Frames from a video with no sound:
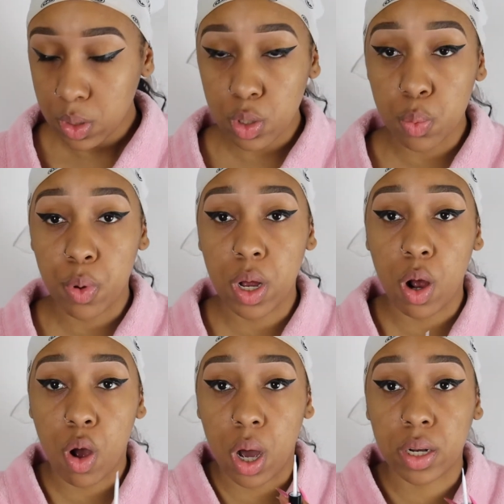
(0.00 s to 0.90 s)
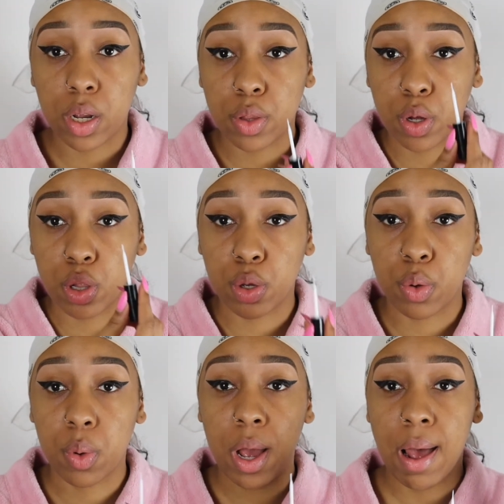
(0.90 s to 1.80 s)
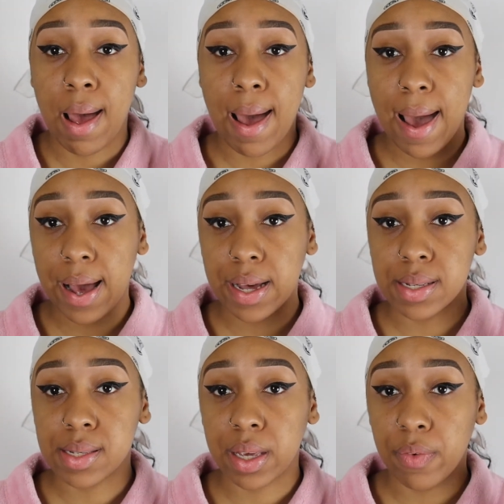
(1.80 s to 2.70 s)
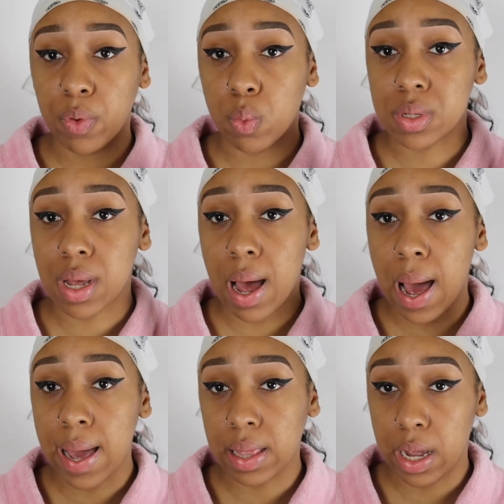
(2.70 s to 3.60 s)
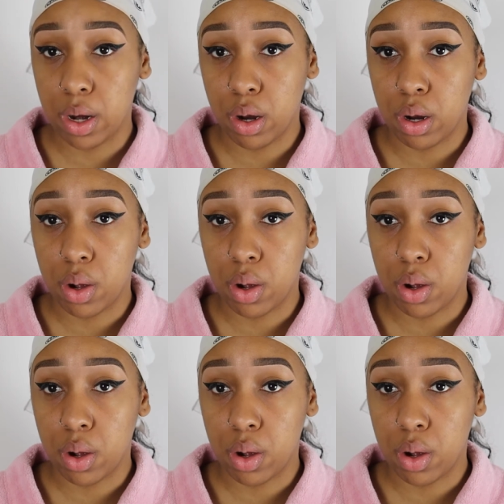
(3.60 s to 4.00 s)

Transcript: you put on the glue as if it was eyeliner,